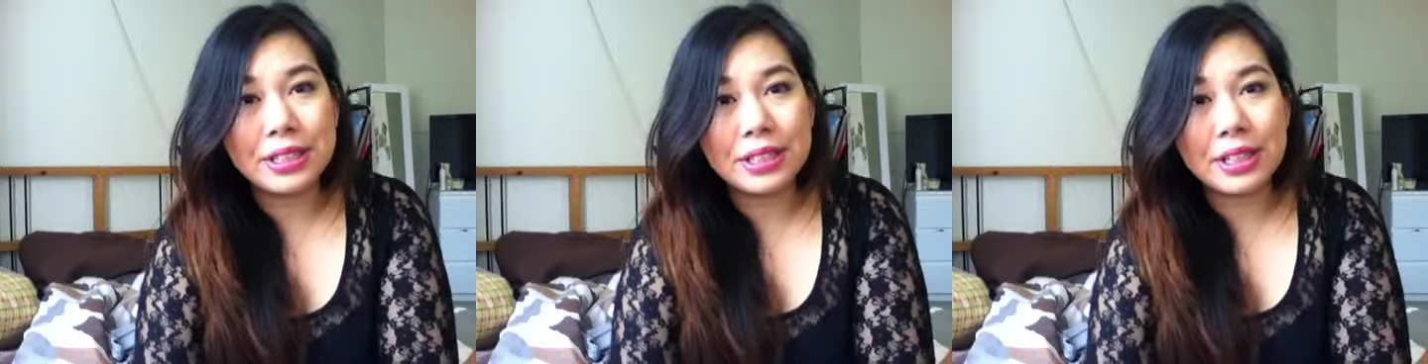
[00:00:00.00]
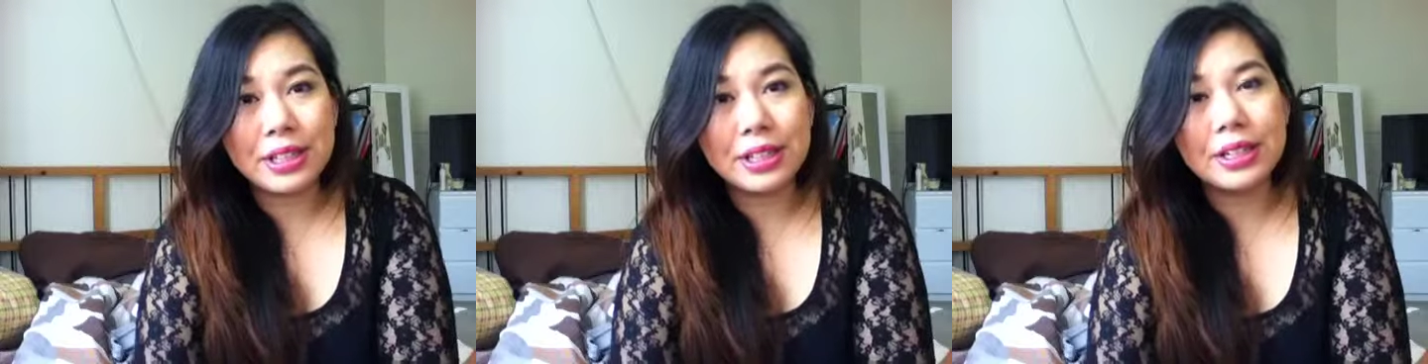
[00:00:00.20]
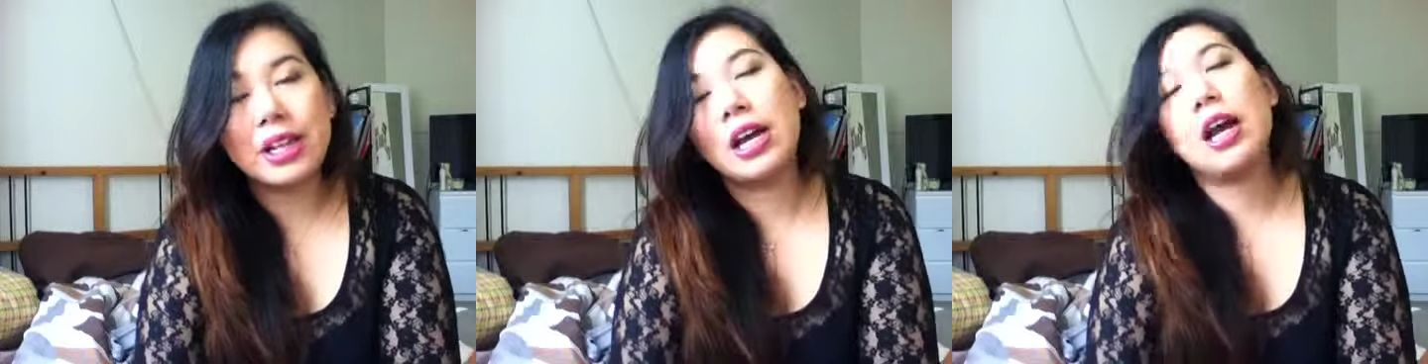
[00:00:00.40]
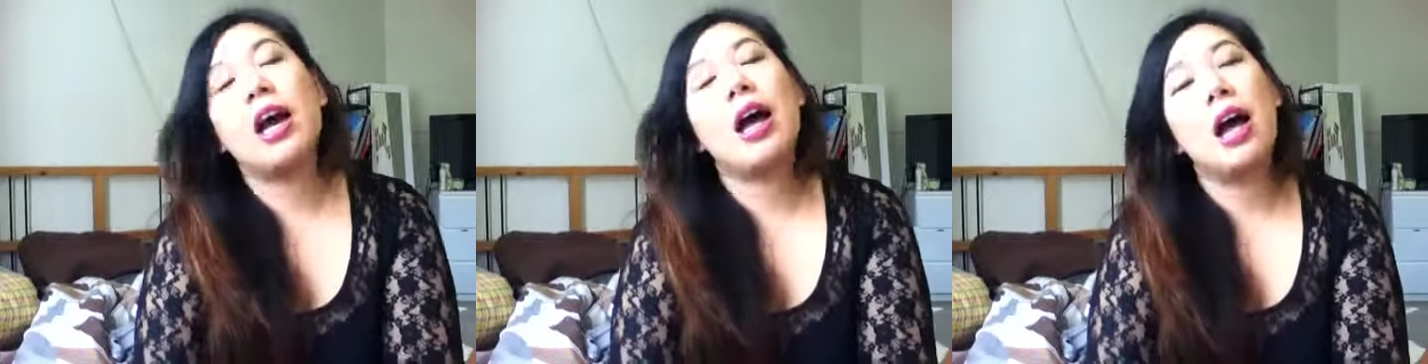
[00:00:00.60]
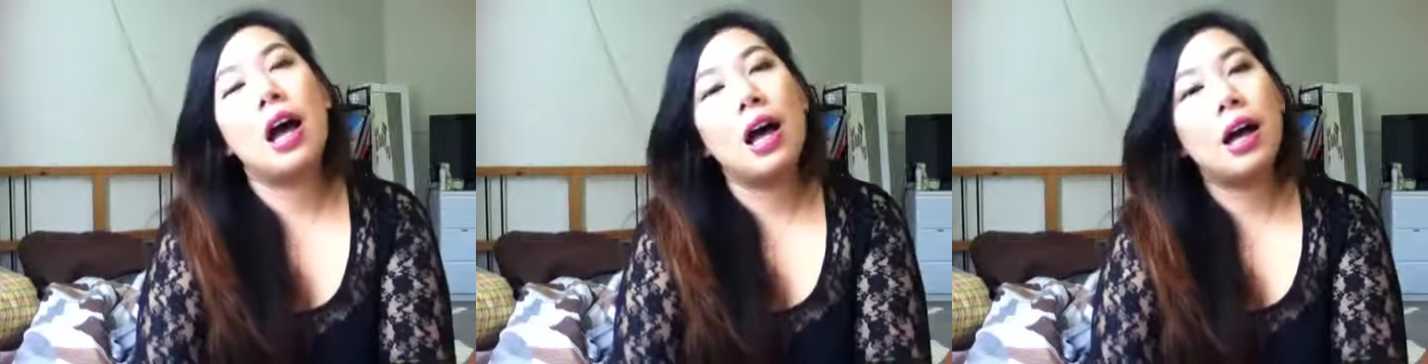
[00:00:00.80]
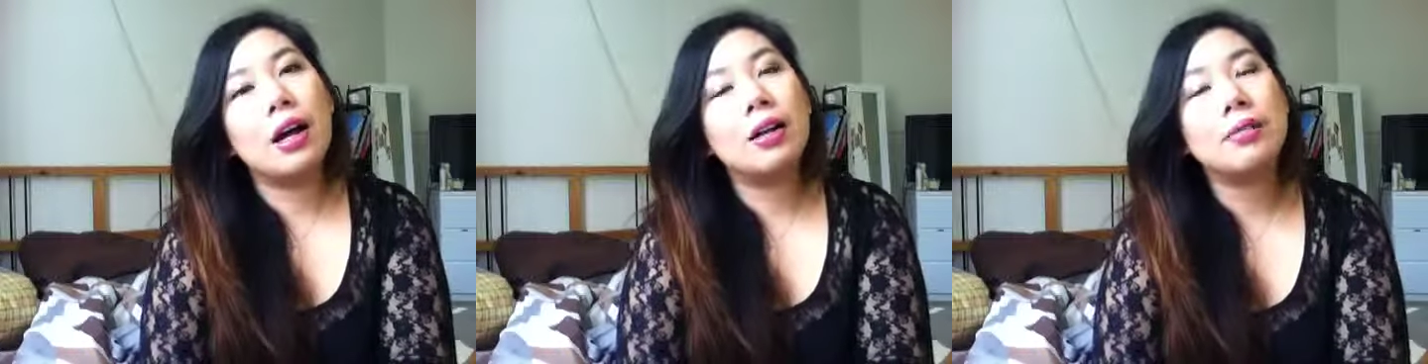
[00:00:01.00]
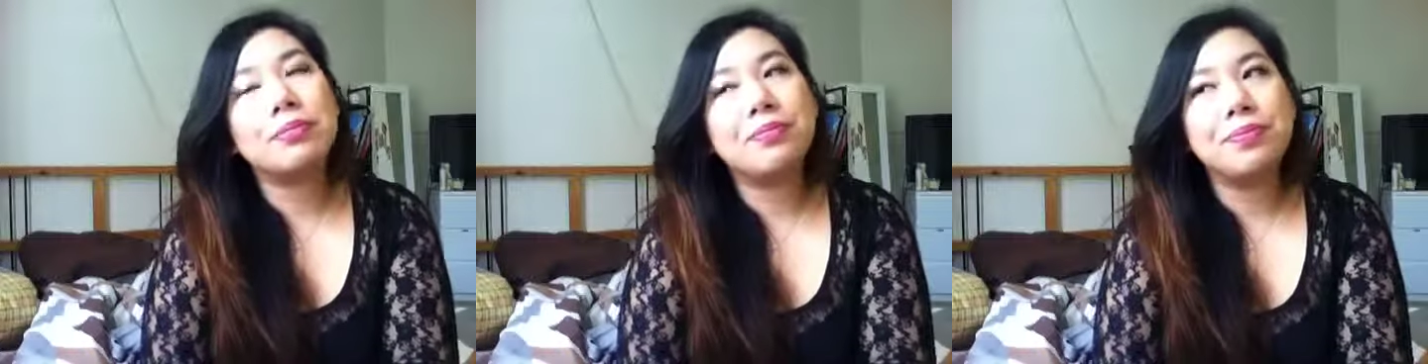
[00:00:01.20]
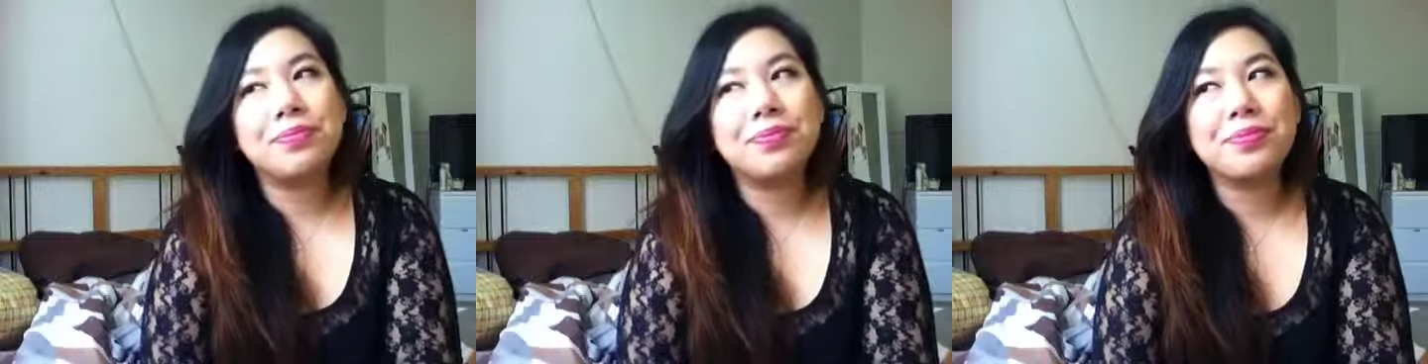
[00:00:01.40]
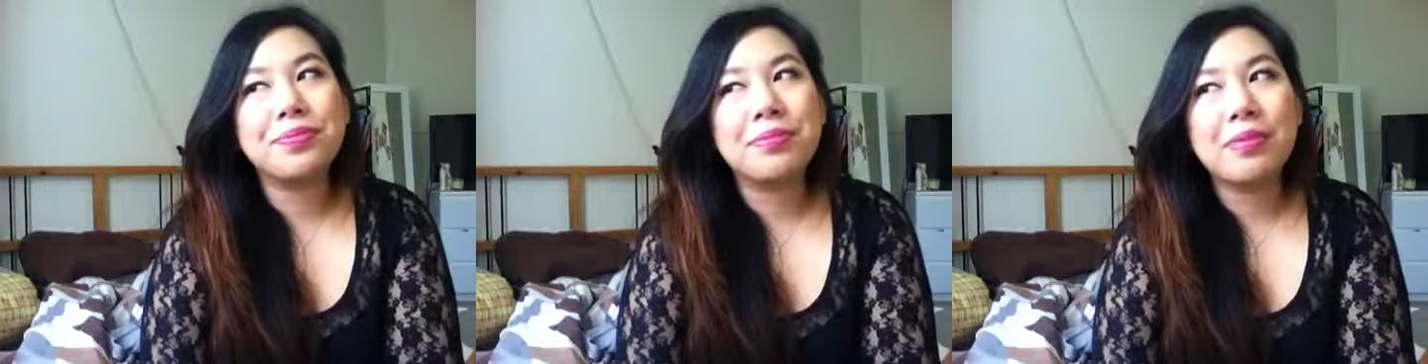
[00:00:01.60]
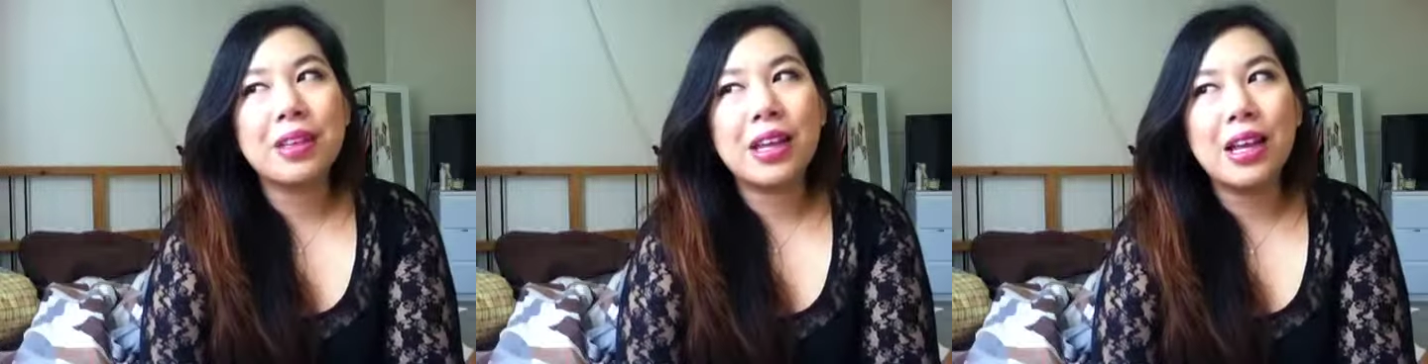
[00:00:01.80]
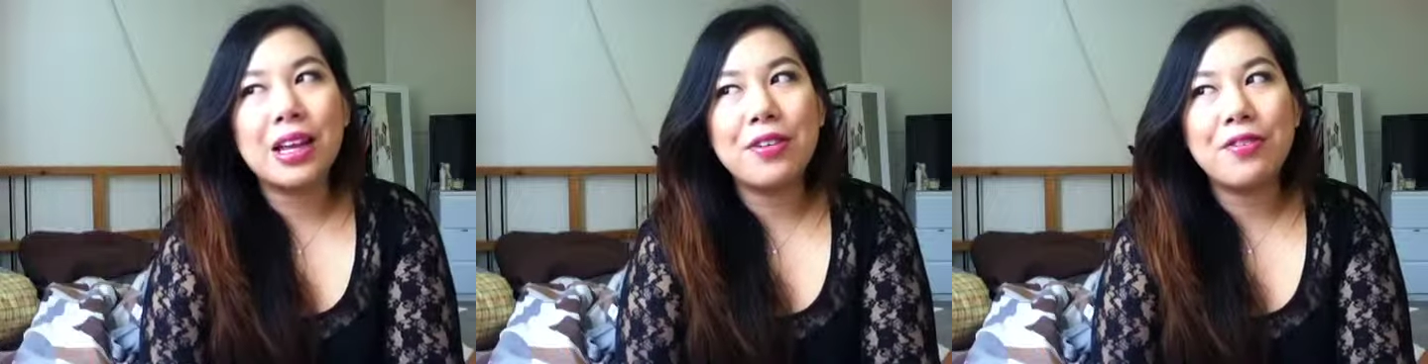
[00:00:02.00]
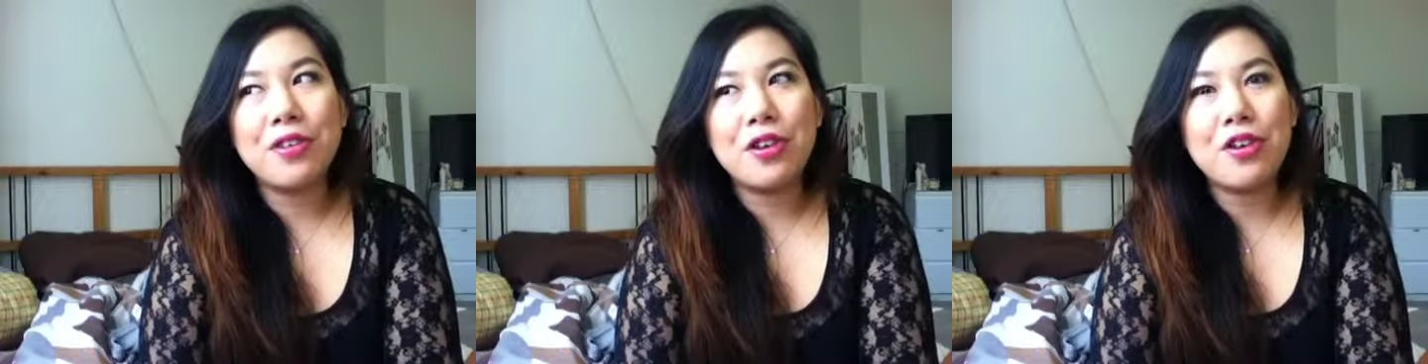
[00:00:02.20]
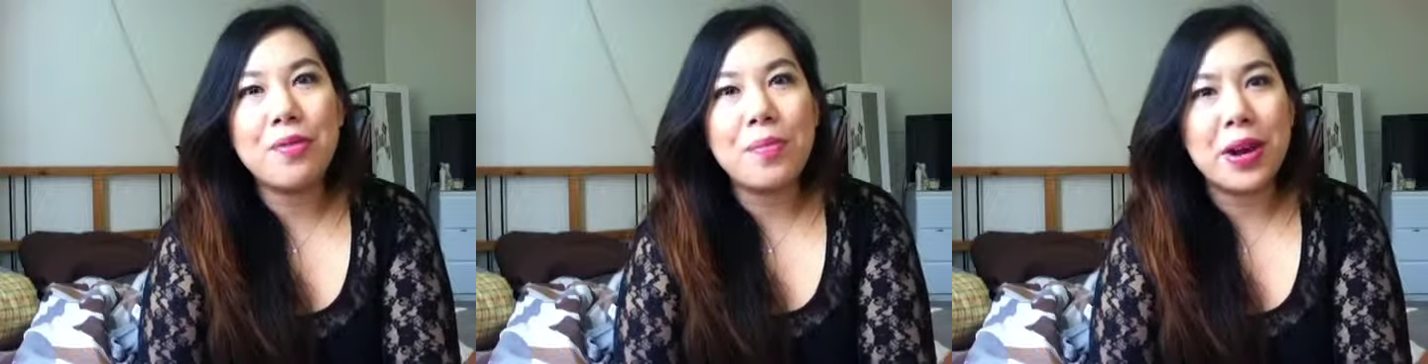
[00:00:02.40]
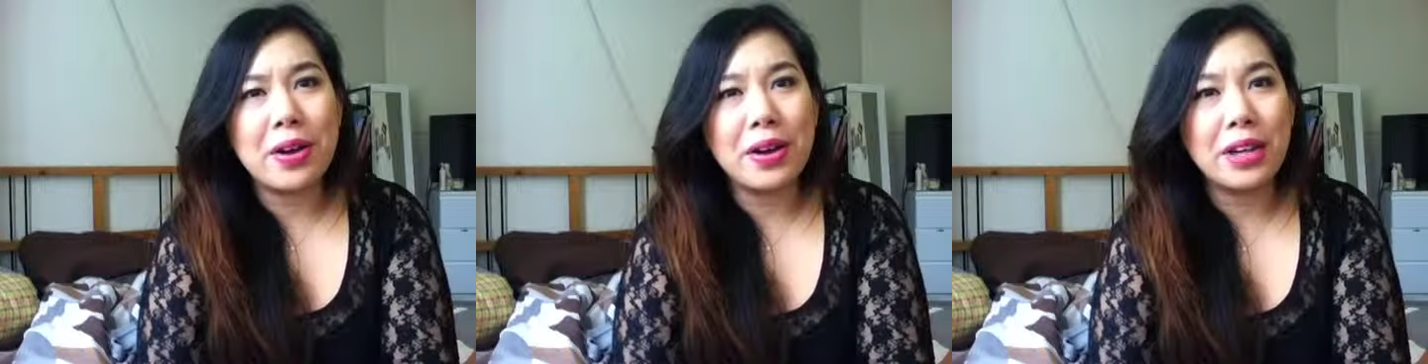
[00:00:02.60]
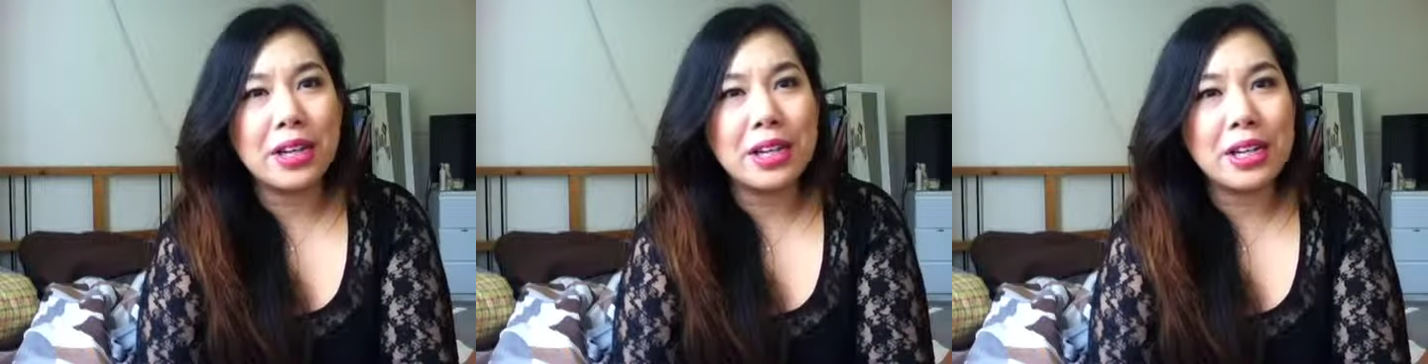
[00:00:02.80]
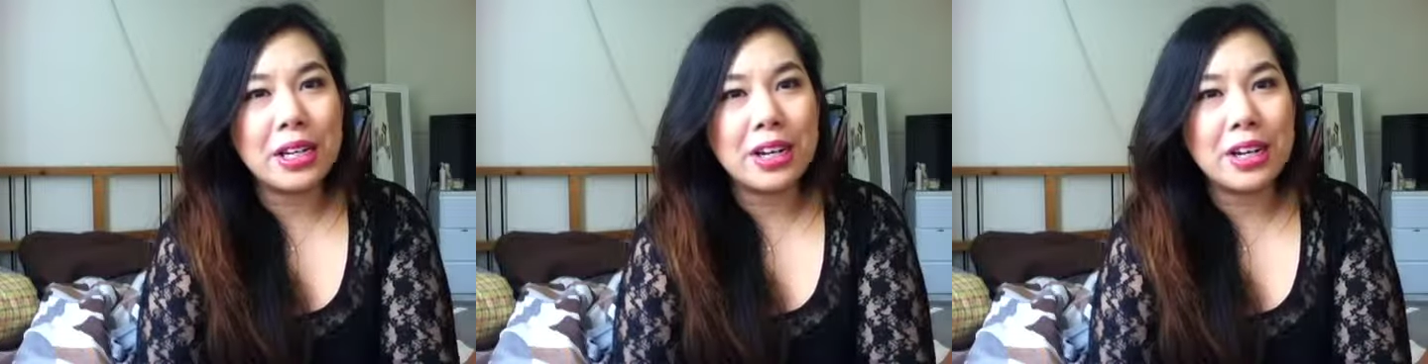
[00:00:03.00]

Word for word: So um, if you're American